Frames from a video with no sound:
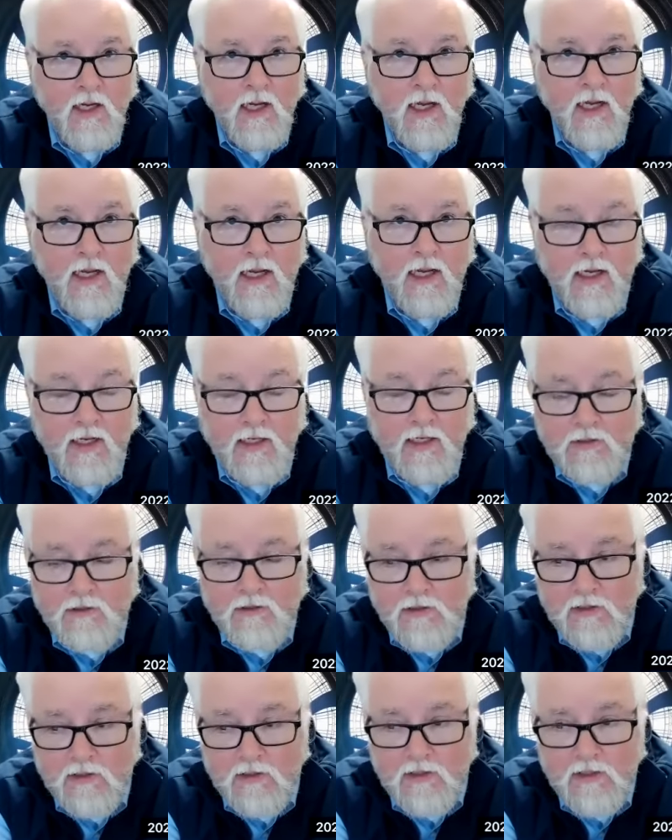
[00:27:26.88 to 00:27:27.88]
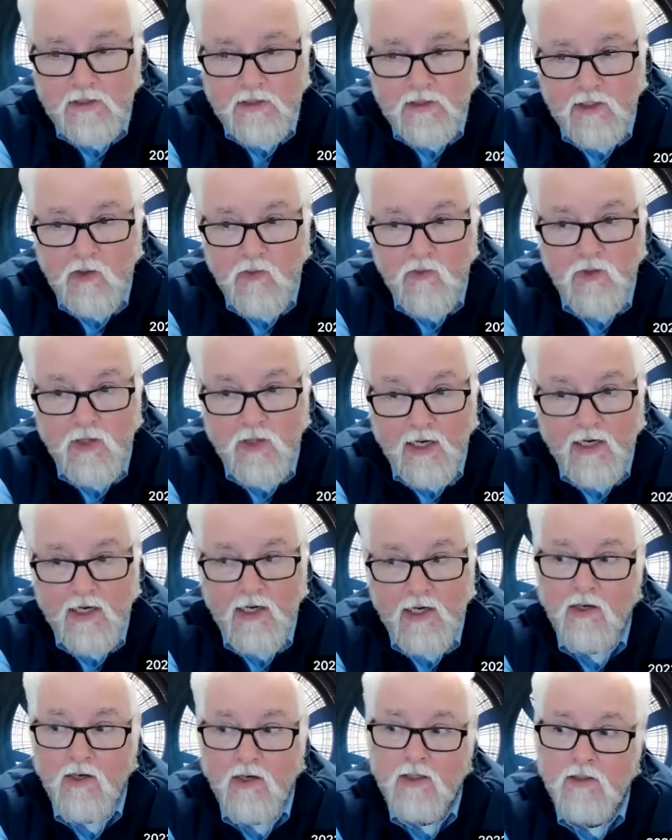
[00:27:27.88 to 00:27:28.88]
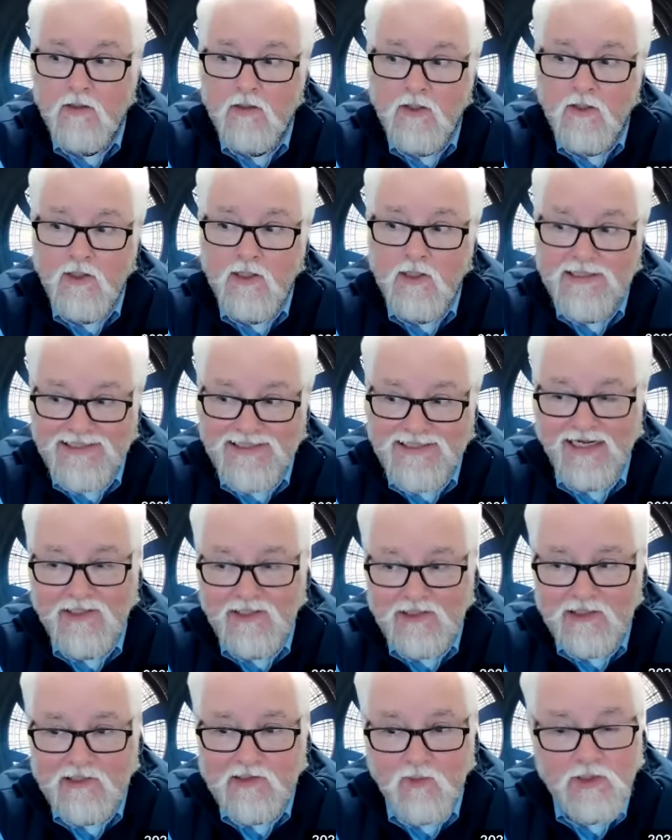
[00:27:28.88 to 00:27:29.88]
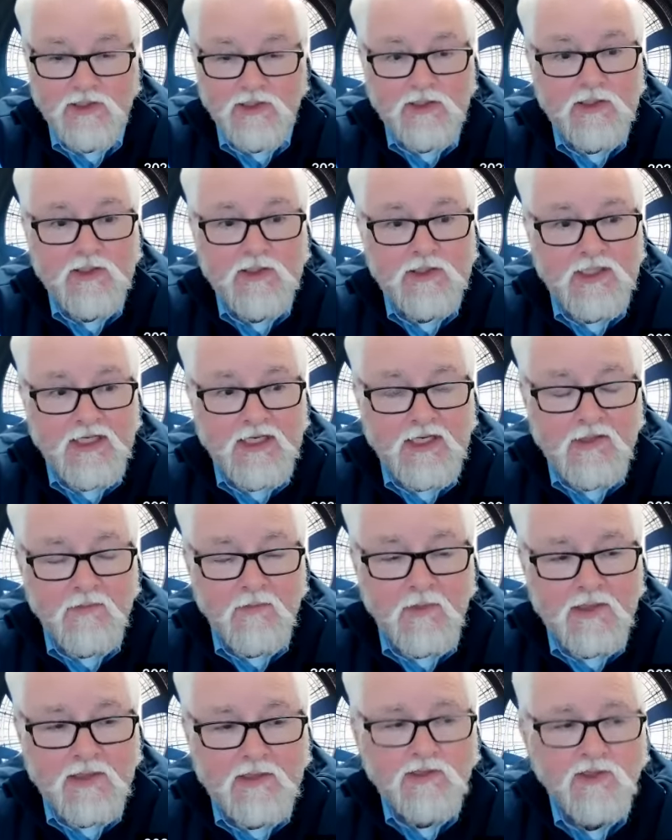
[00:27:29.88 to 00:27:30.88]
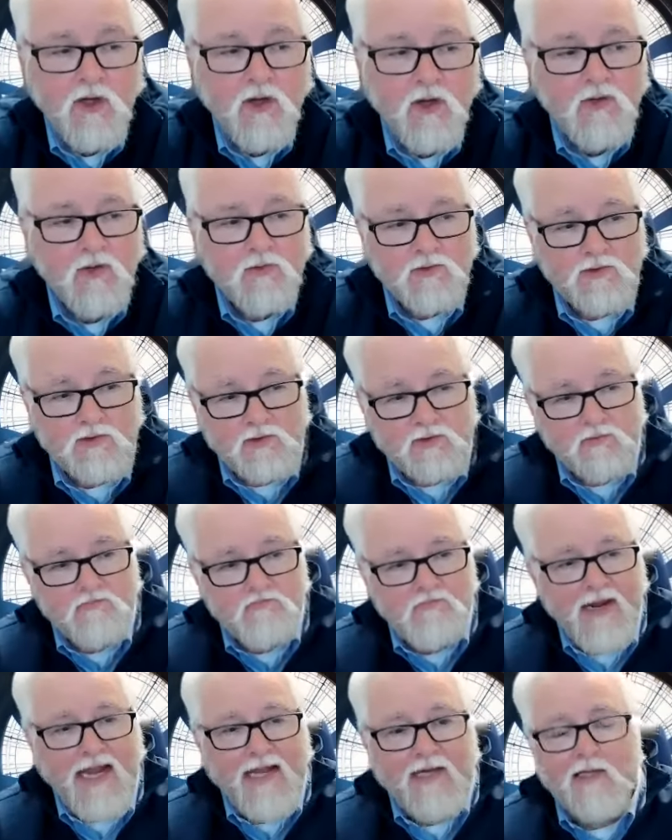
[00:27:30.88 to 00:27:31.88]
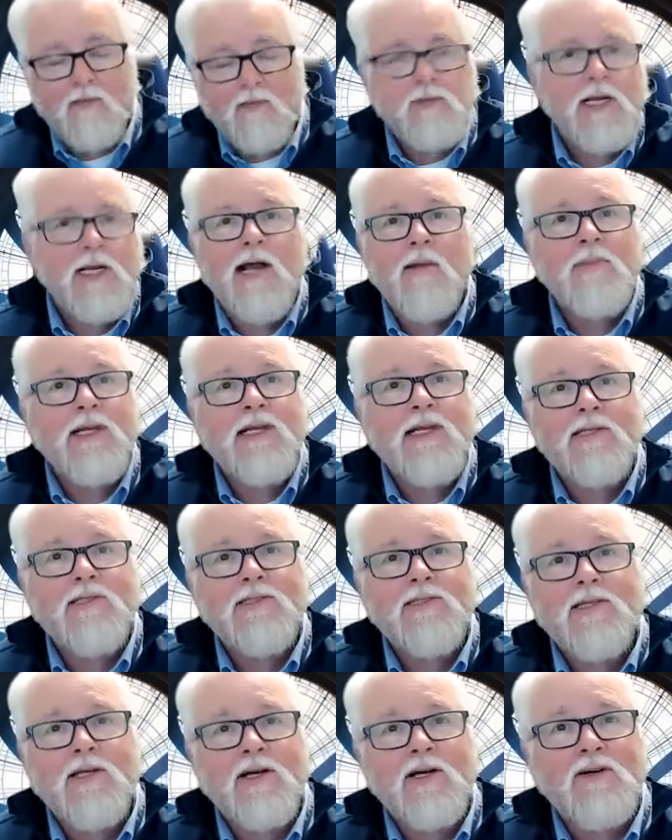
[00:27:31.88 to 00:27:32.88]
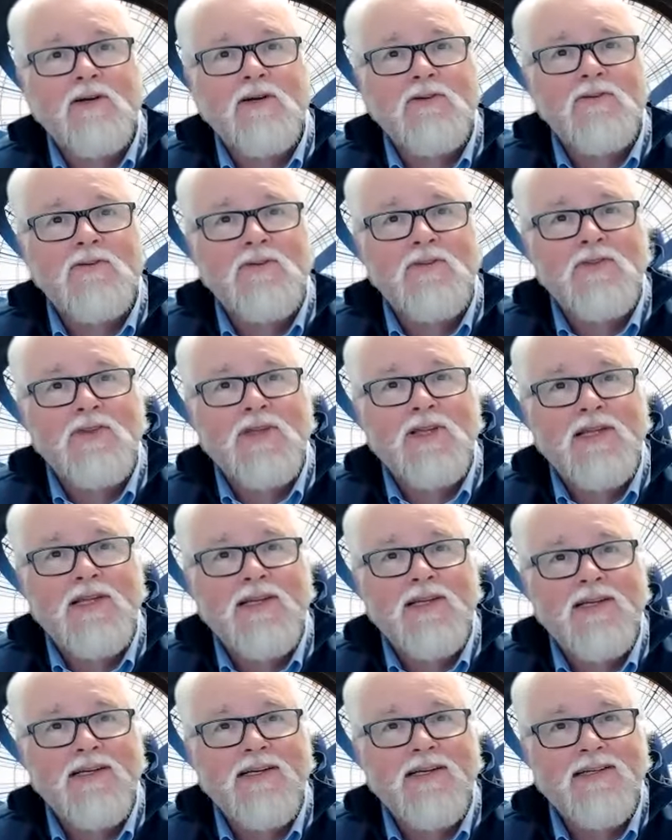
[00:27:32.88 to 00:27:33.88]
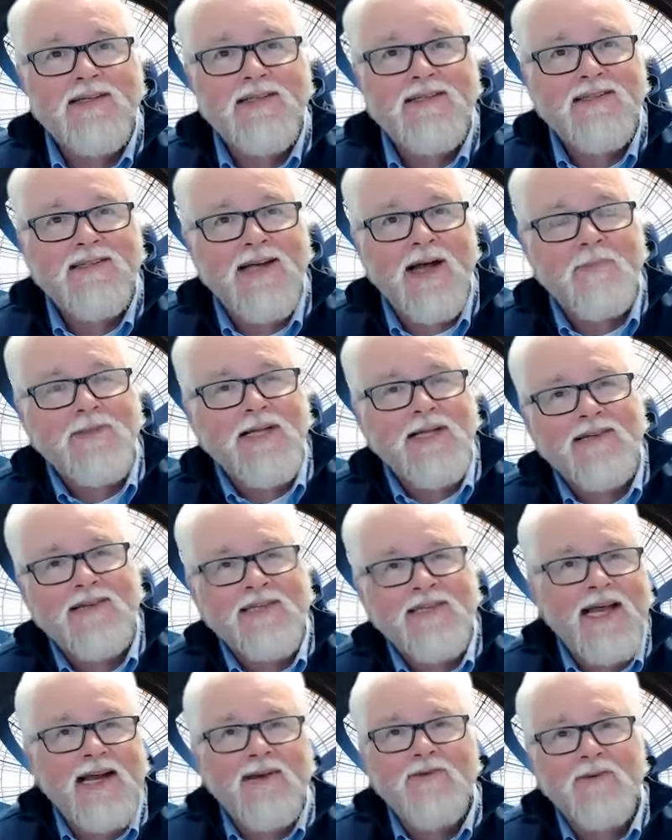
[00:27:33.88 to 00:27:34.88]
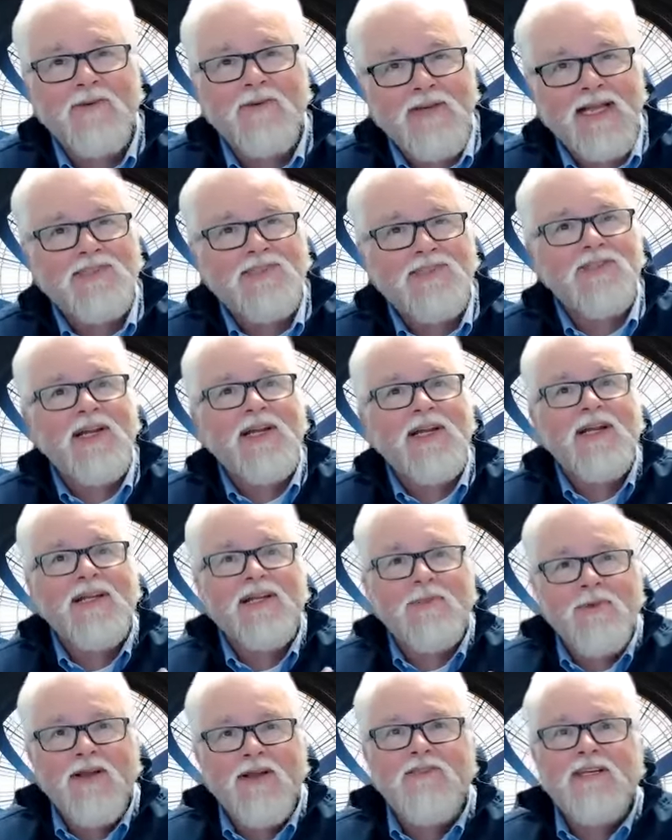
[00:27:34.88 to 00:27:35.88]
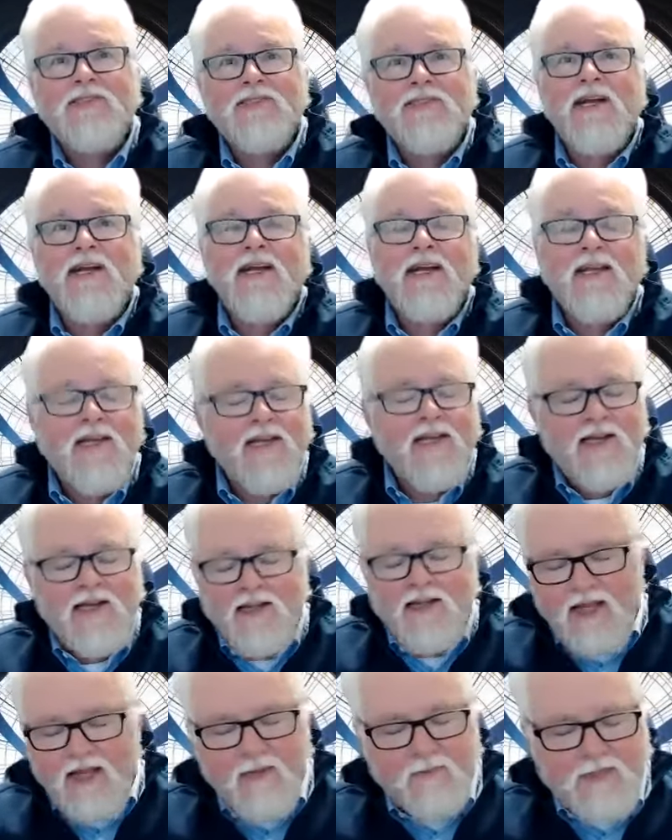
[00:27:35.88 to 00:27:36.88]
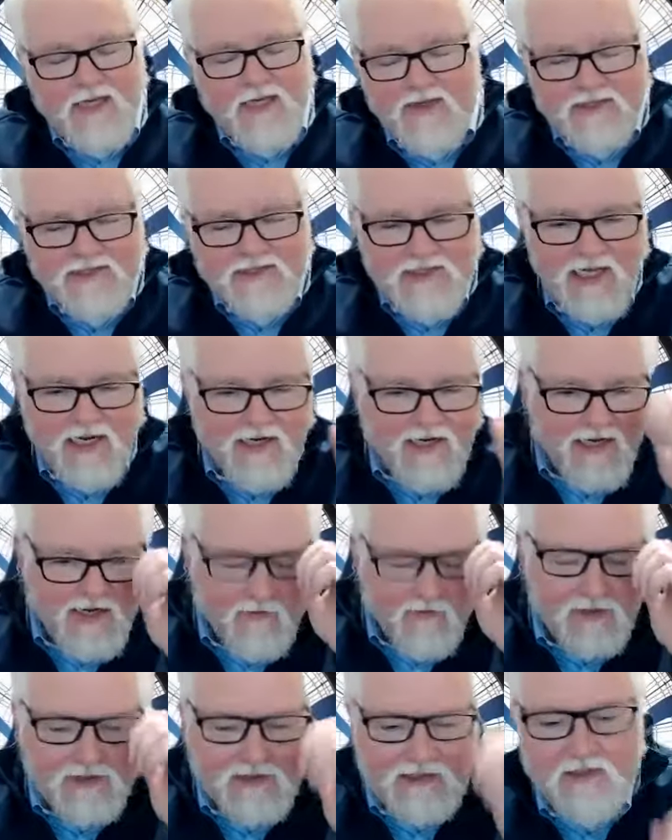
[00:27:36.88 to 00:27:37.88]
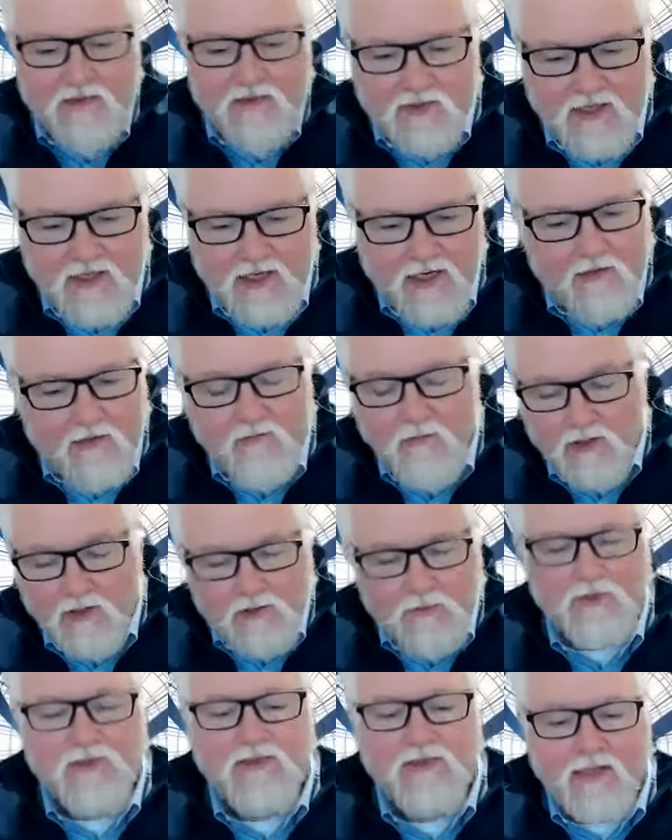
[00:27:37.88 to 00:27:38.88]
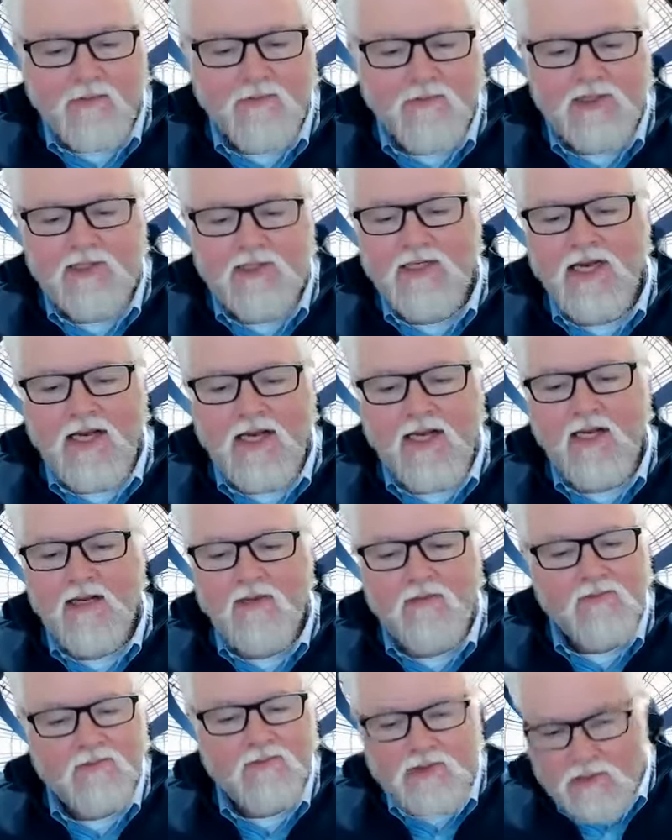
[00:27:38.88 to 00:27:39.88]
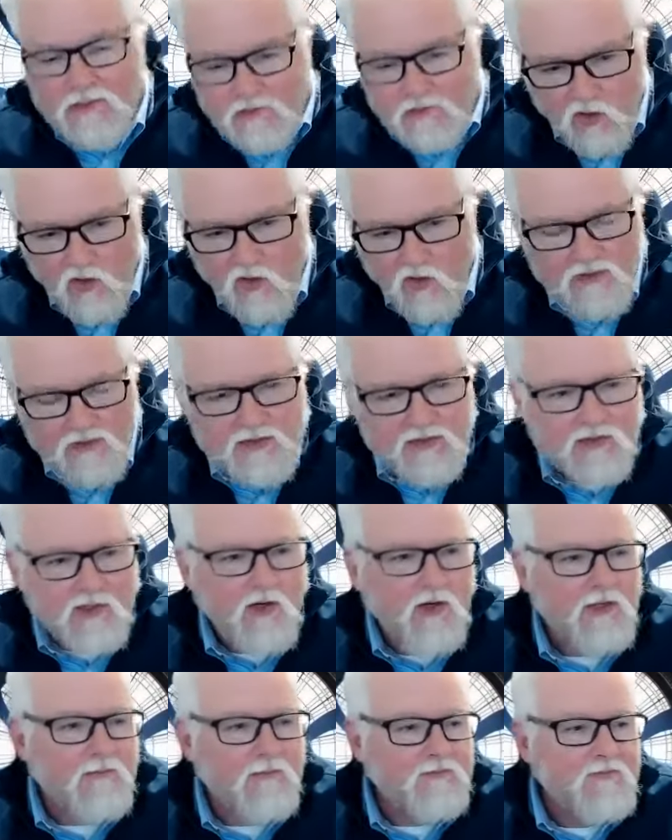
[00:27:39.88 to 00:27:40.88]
And, there, it's not just what you see, but it's all those backup copies of the updated data from yesterday and the previous day. They update this data every single day, multiple times a day since COVID started.